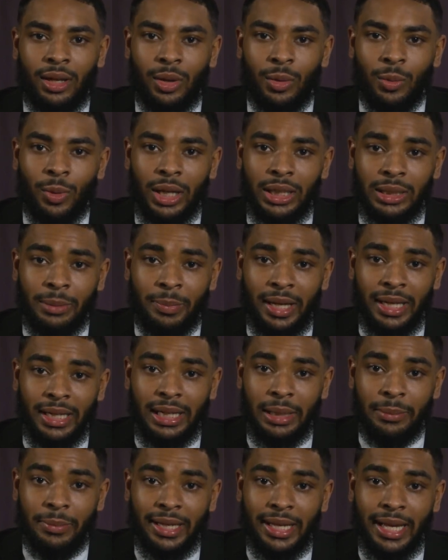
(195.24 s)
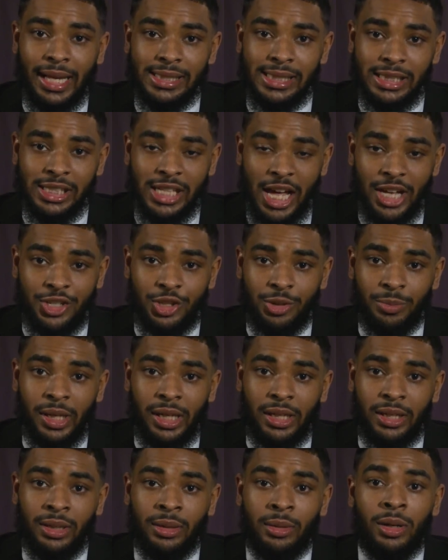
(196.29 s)
While the pandemic has
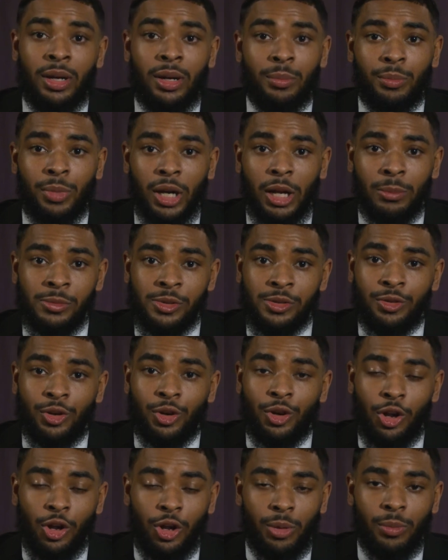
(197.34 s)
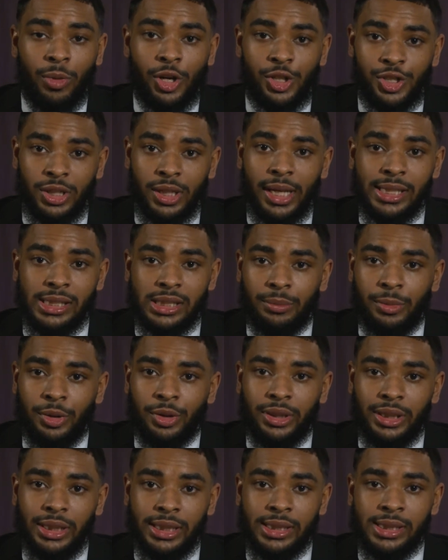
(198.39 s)
exacerbated problems for all marginalized
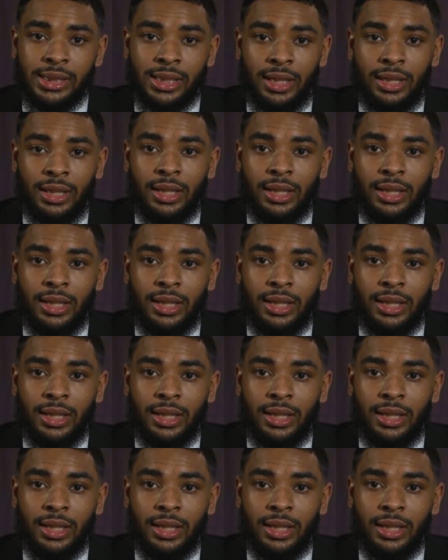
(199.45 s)
communities,